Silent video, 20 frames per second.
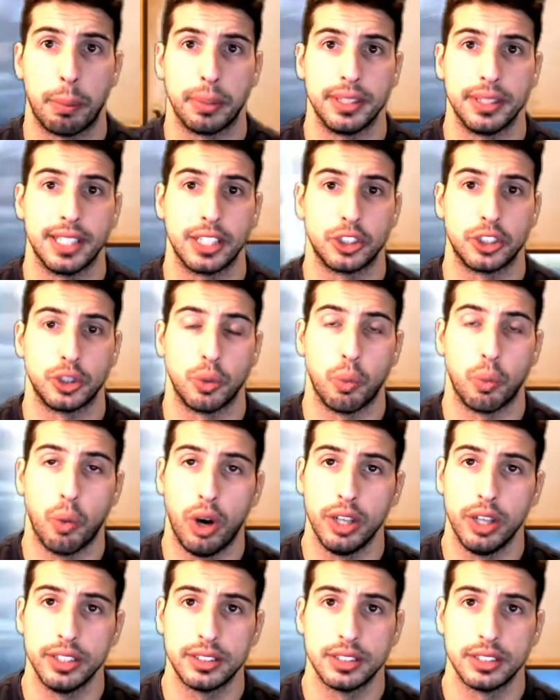that you
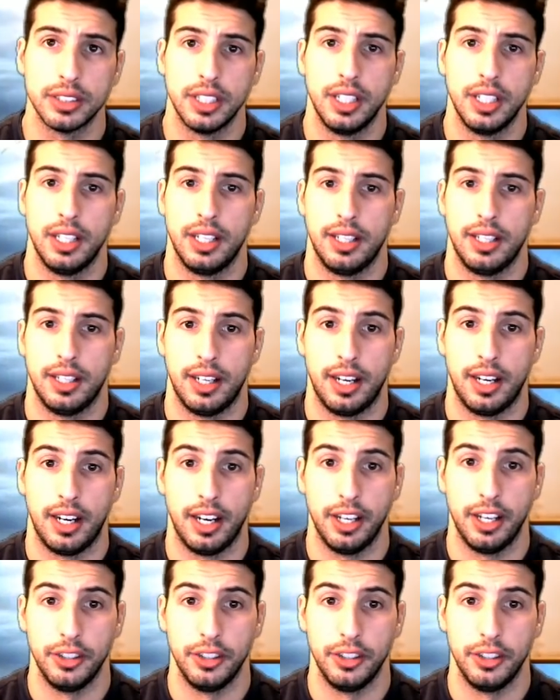want, uh,